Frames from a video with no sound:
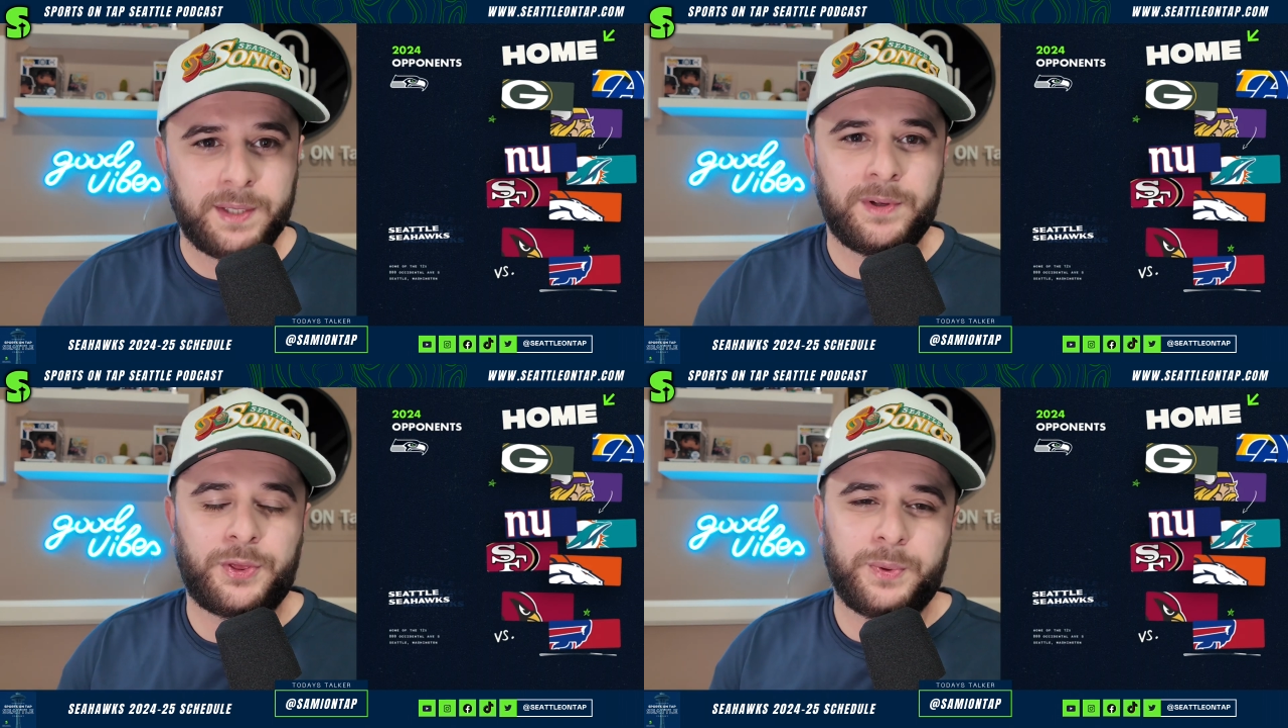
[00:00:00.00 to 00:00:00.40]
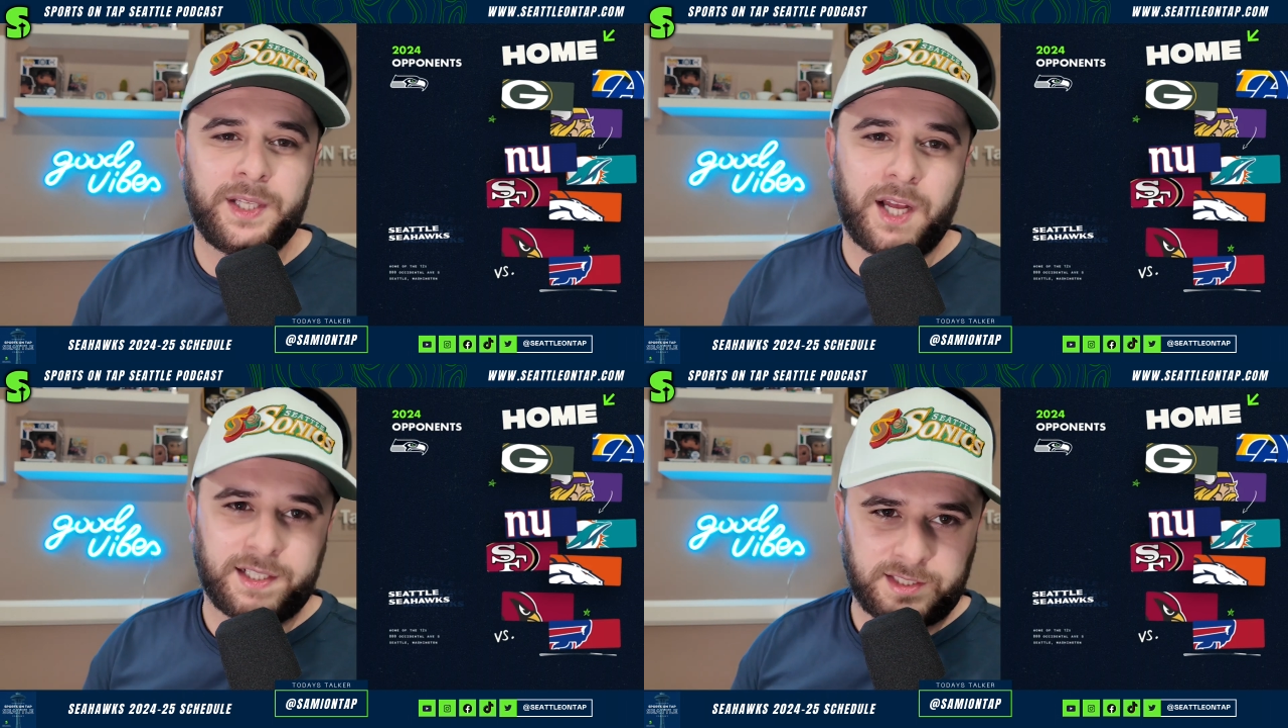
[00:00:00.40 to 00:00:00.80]
with three
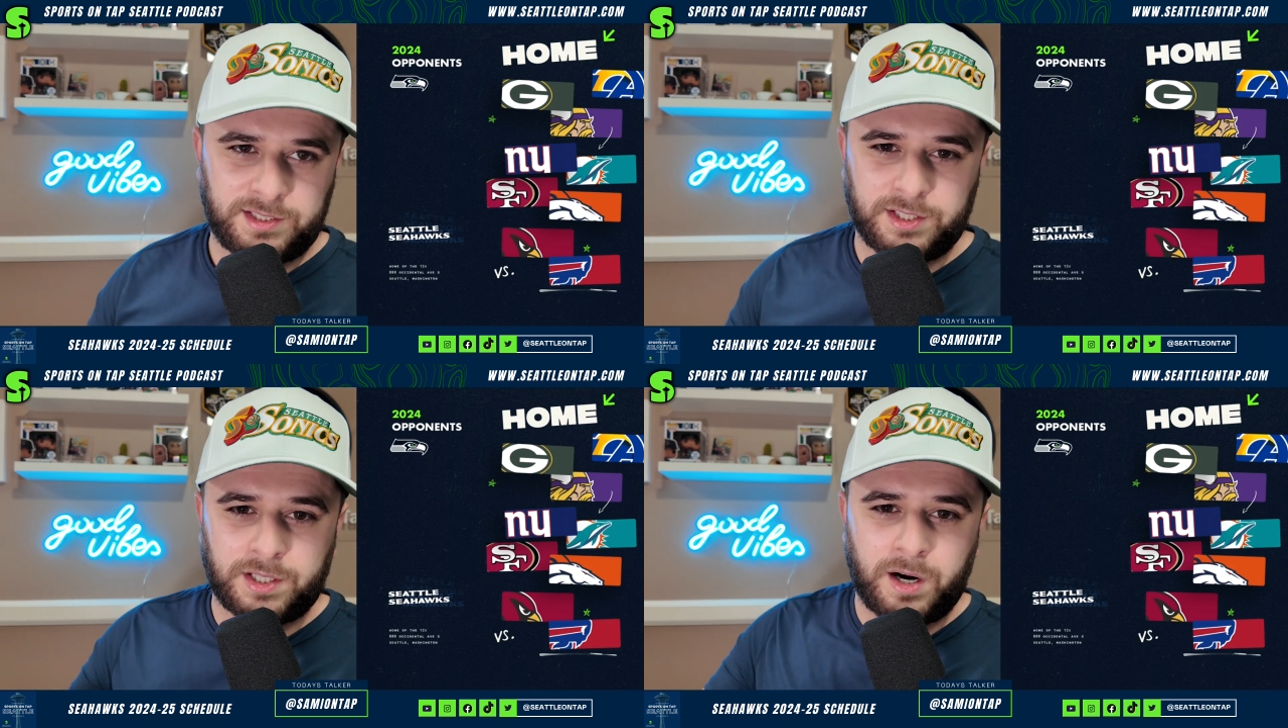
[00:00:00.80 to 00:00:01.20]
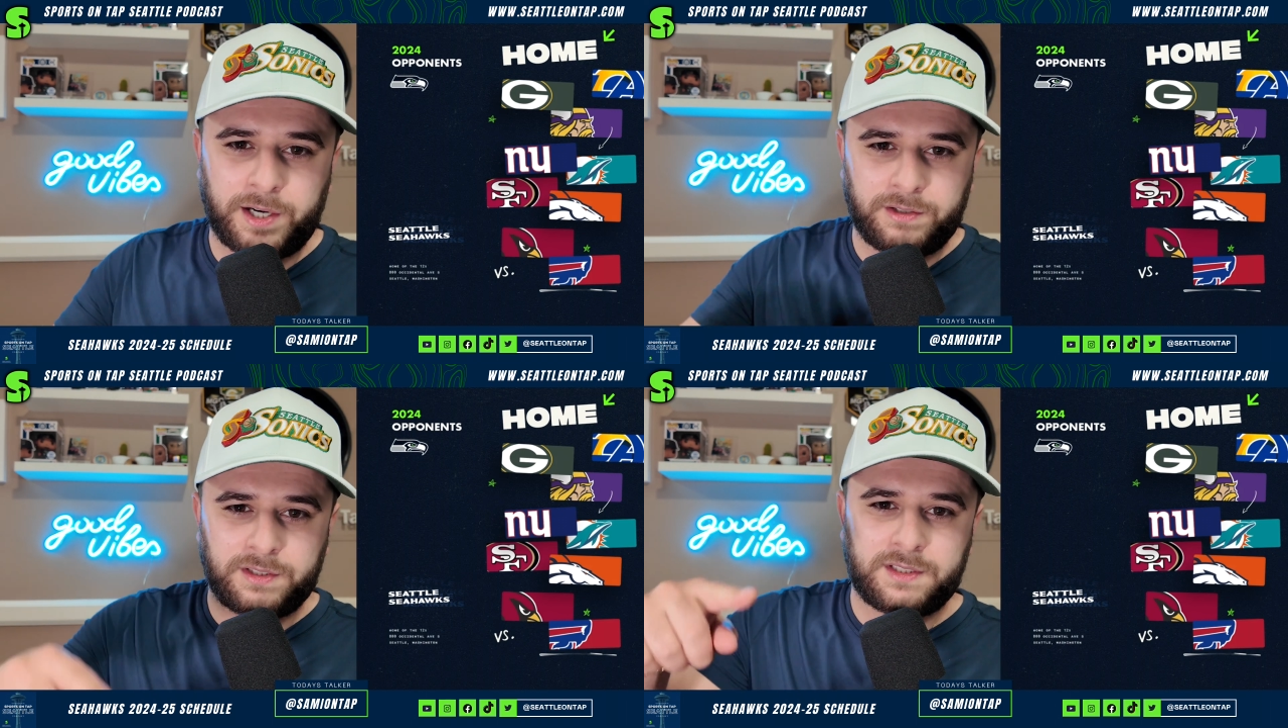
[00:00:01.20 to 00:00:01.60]
losses to the
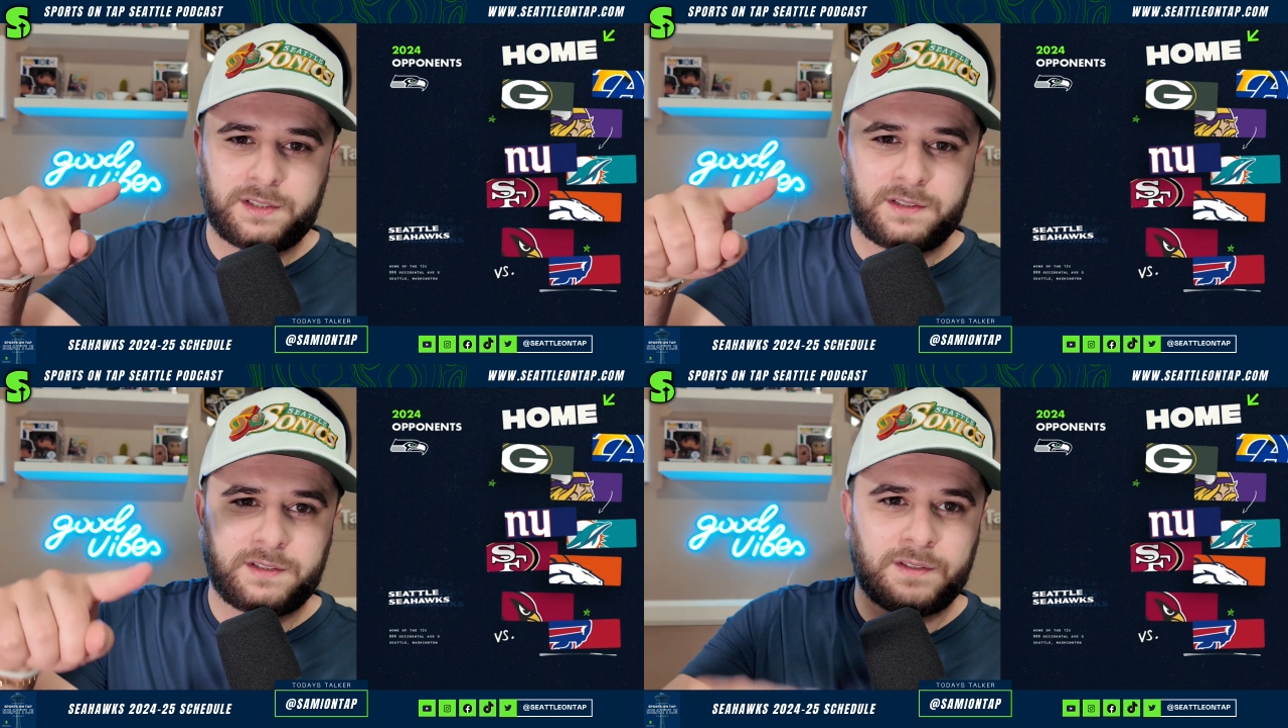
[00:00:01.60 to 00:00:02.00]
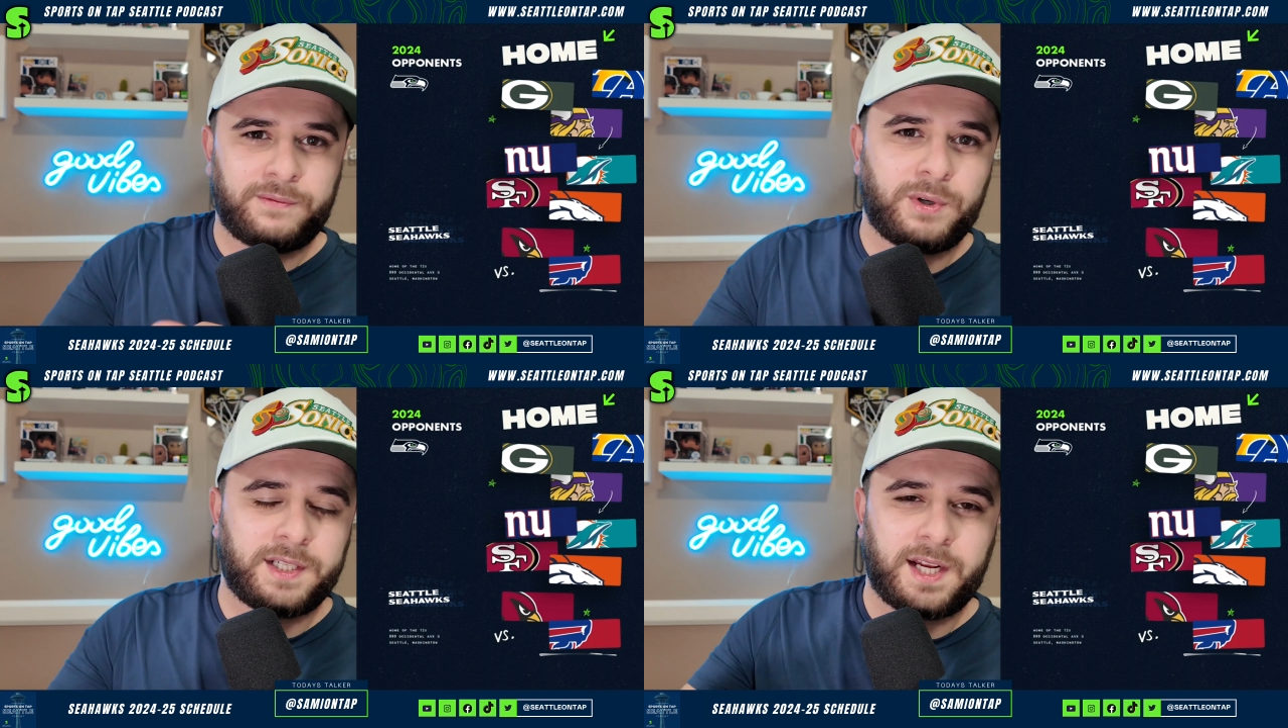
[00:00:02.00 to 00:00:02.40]
Cardinals, the
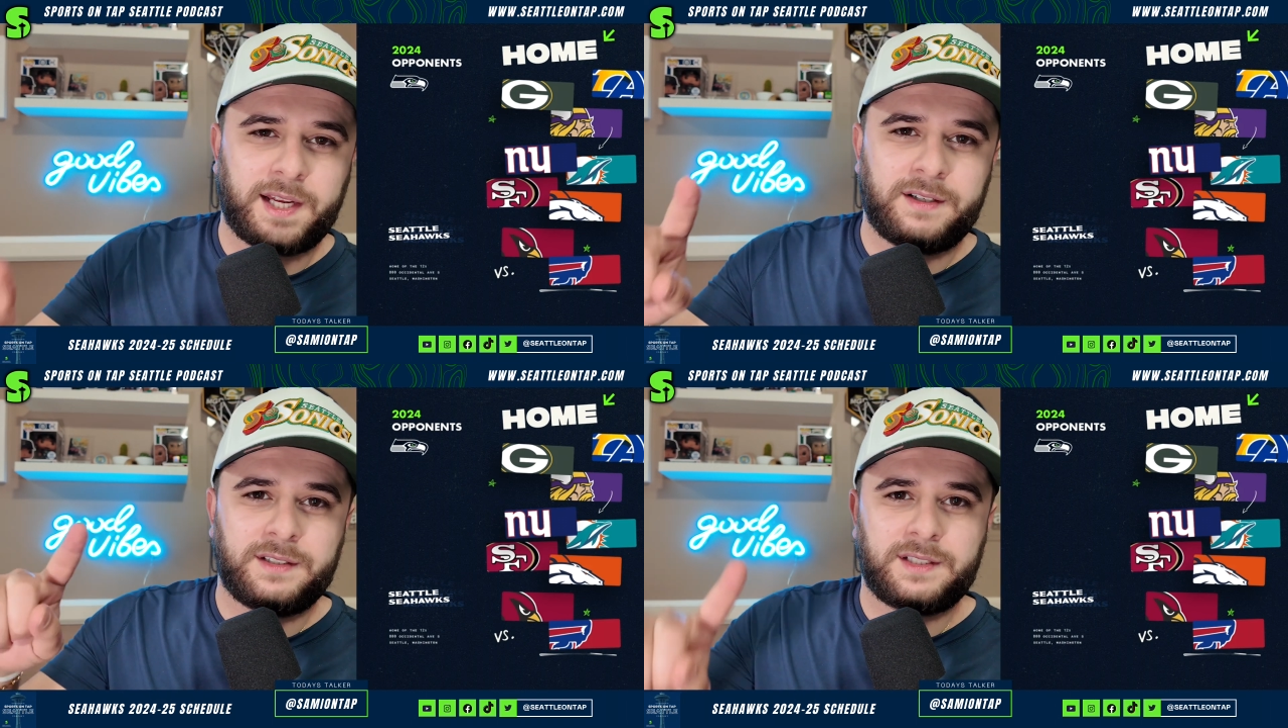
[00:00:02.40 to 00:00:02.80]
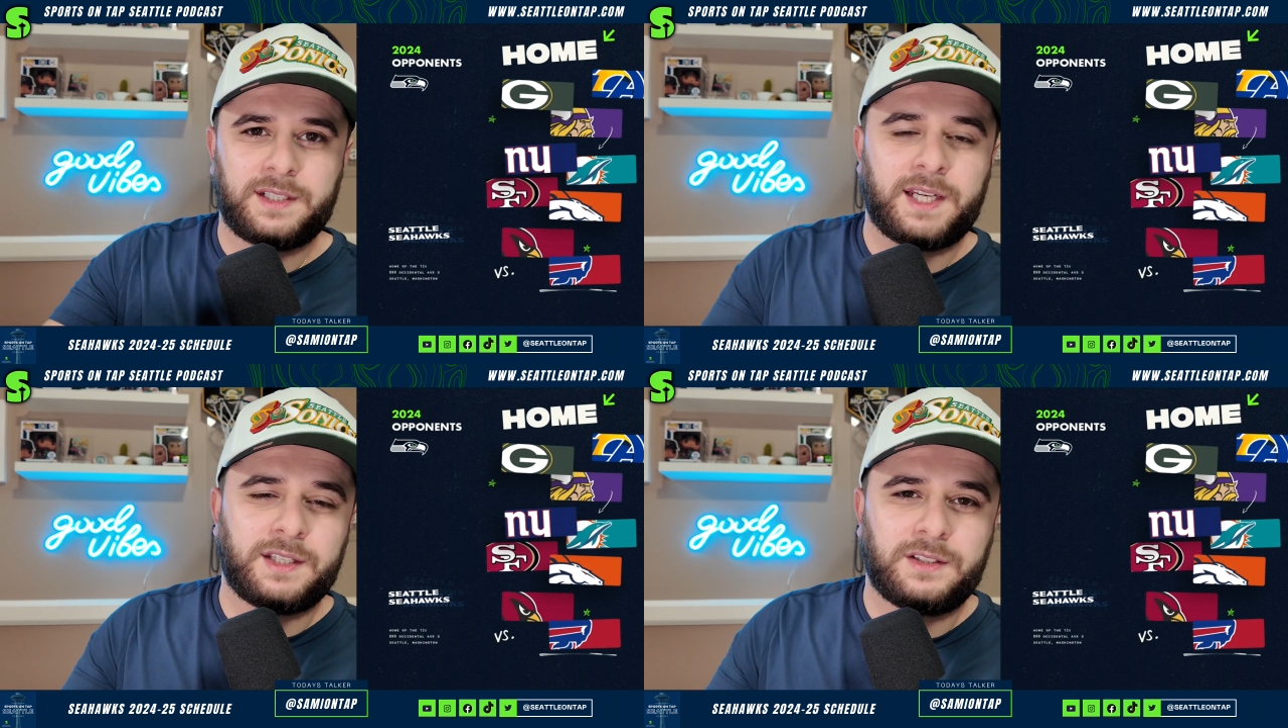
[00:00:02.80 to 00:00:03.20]
49ers,
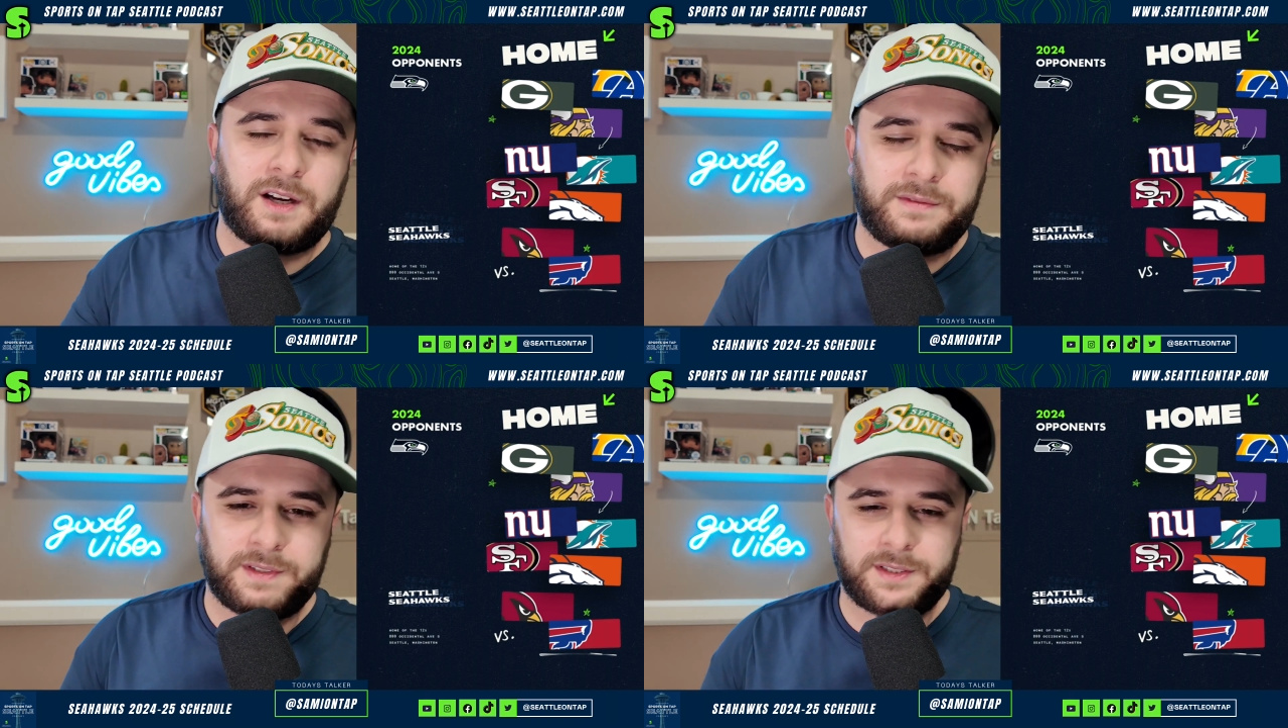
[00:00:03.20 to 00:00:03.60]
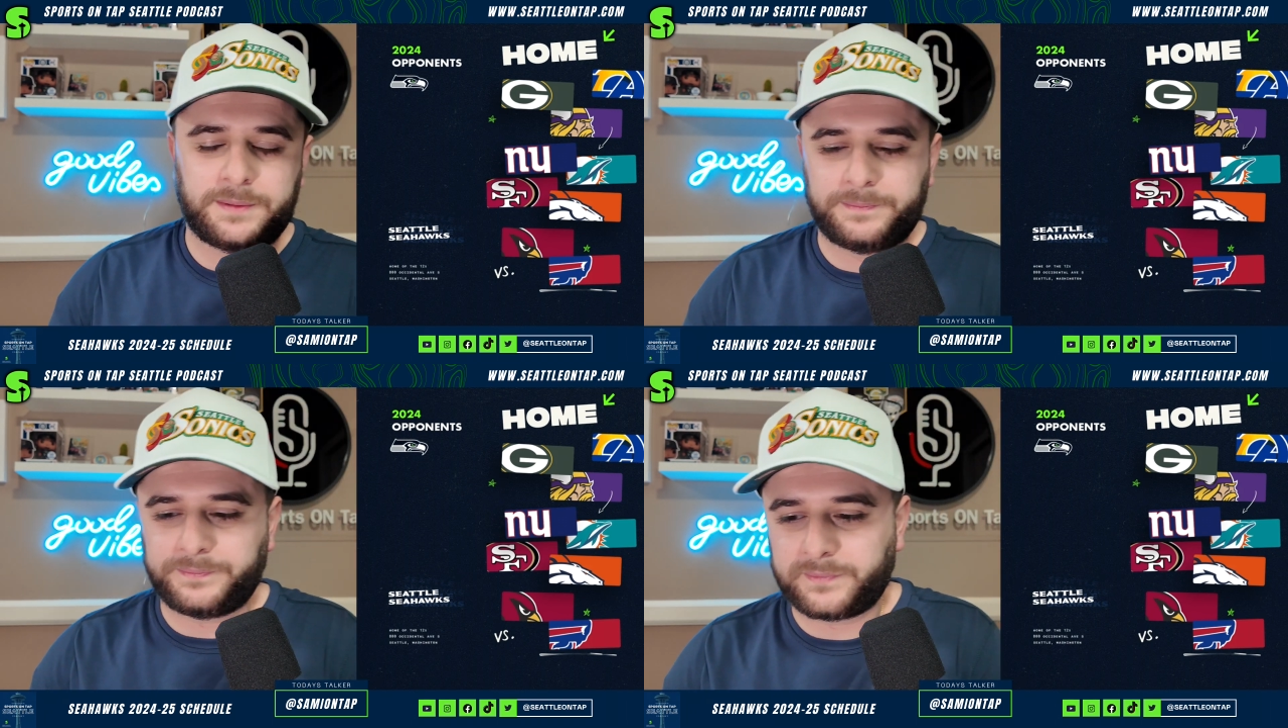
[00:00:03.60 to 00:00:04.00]
and the Dolphins.